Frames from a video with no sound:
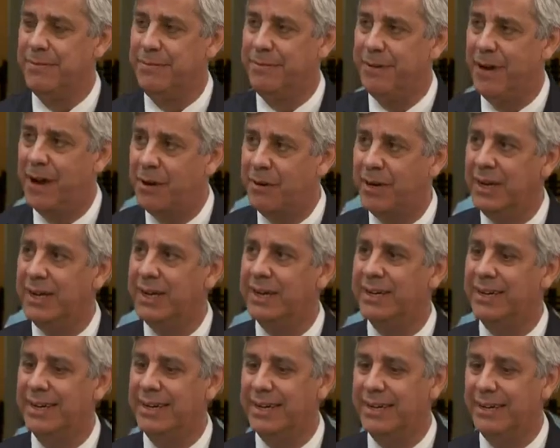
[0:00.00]
very
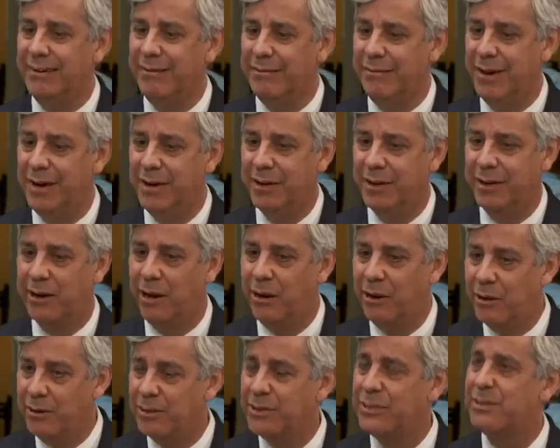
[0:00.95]

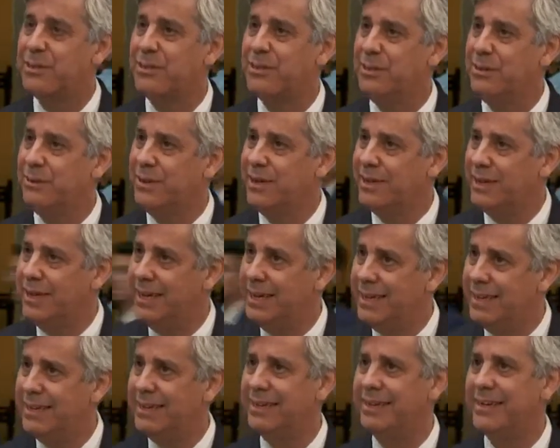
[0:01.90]
close to the
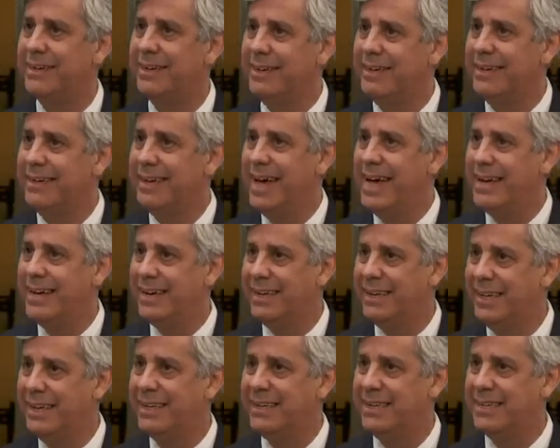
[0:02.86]
data, and the
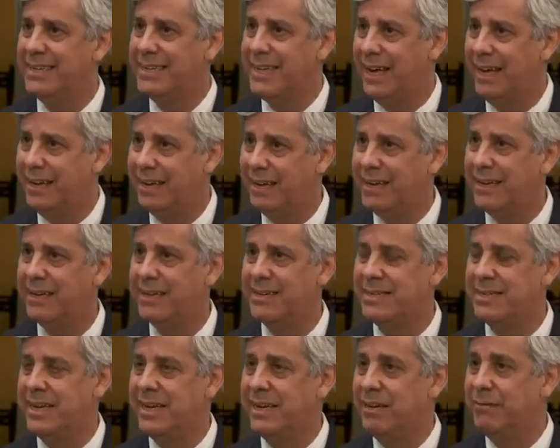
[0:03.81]
data is telling us
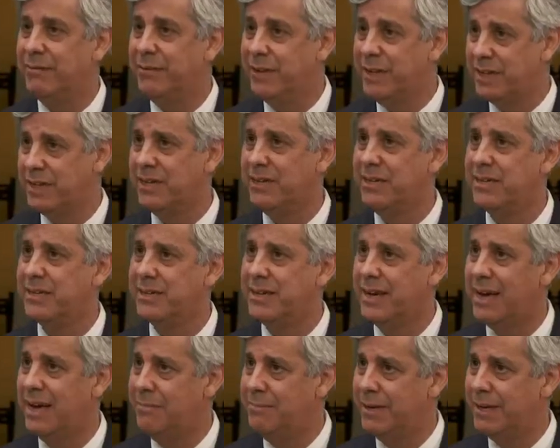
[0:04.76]
that inflation is
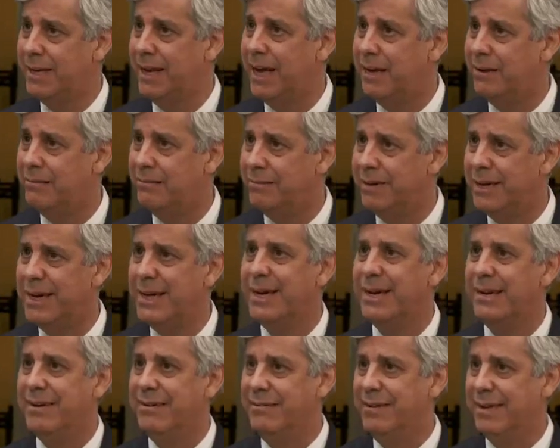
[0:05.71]
coming down.
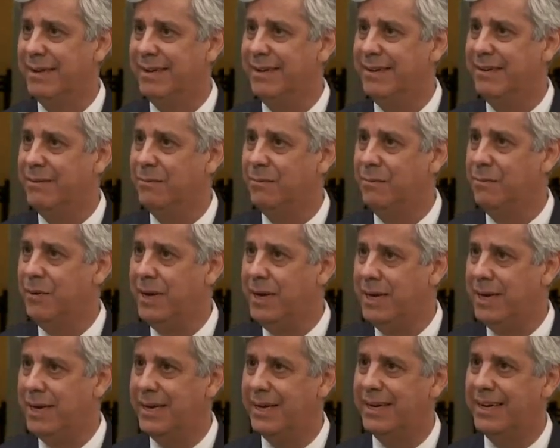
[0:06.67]

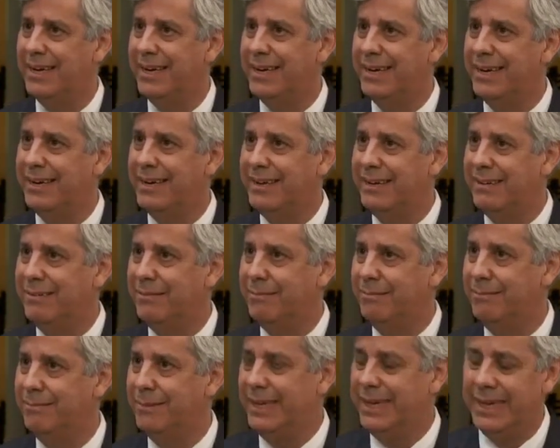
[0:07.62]
We
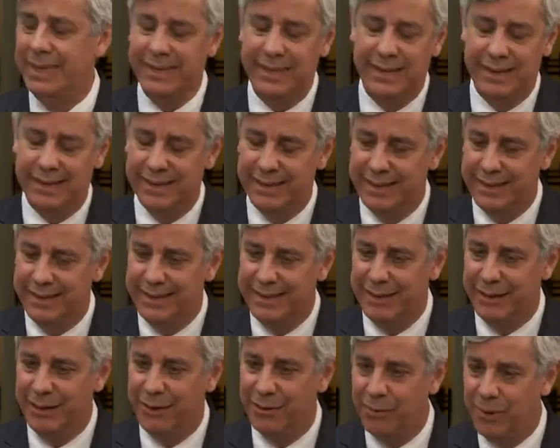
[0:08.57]
did
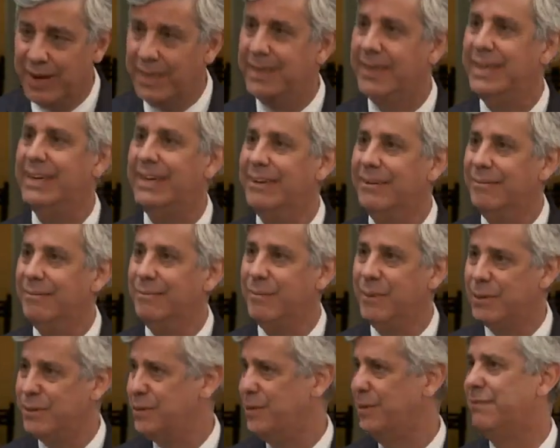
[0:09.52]
already
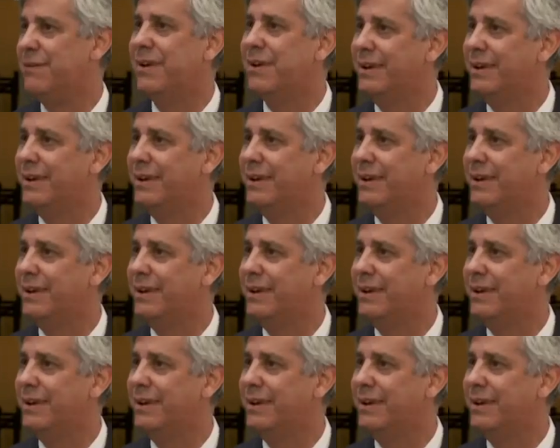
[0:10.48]
most of